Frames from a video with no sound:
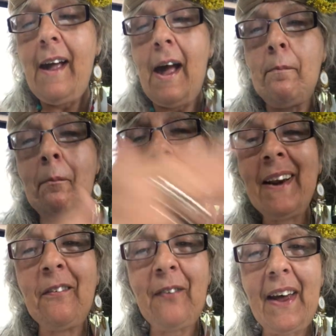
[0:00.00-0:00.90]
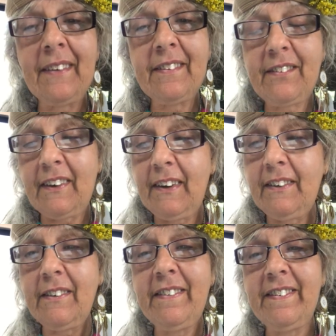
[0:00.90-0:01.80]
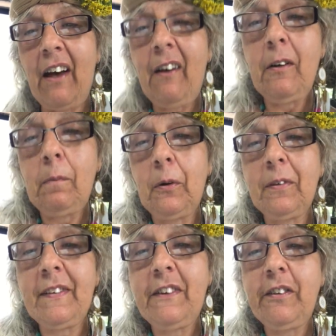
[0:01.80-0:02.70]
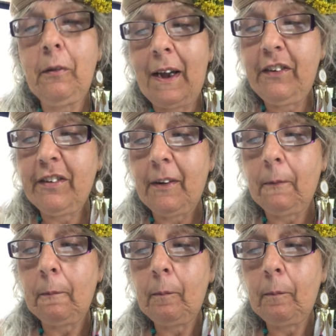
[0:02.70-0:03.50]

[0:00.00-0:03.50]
and manifest a desirable situation.